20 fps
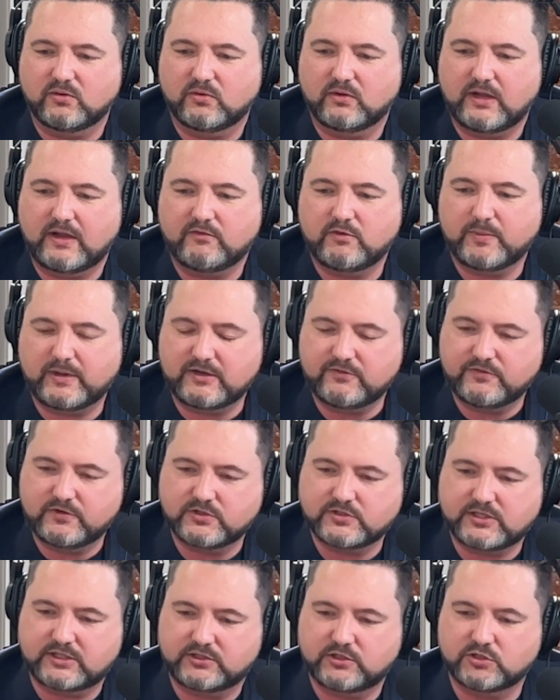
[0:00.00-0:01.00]
everybody
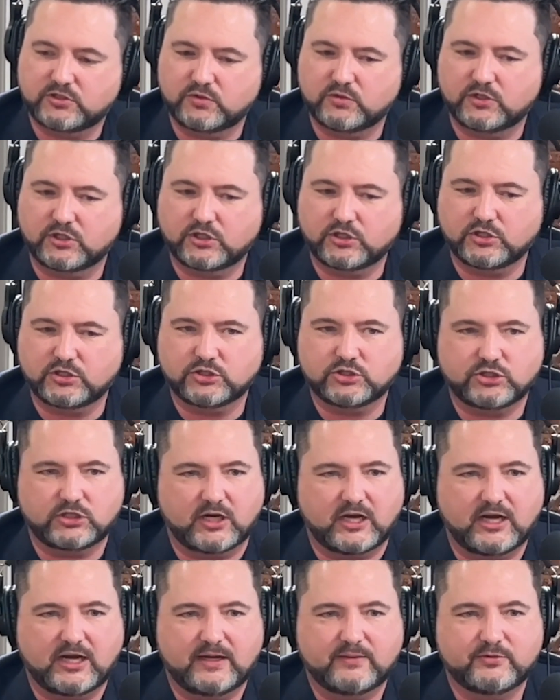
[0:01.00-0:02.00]
feels like they're doing a good
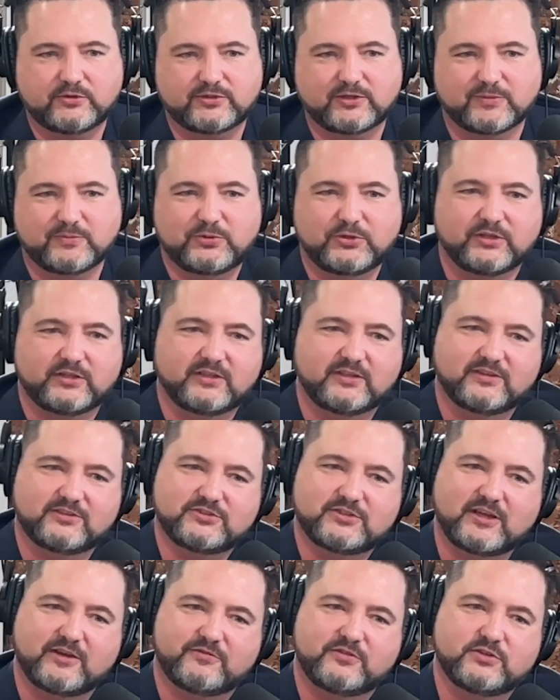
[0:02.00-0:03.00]
job when they're putting
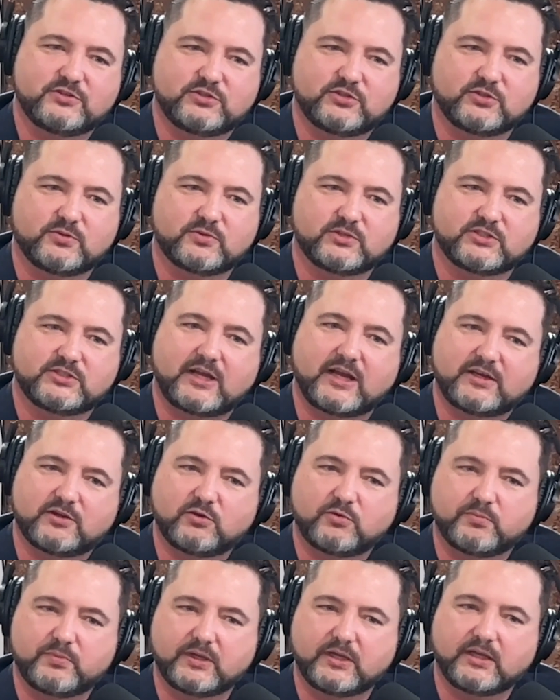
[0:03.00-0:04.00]
stuff into the
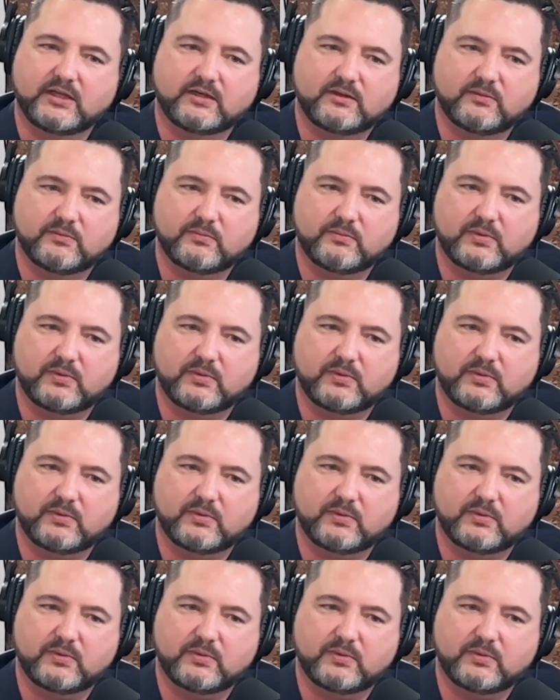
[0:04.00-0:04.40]
recycle bin.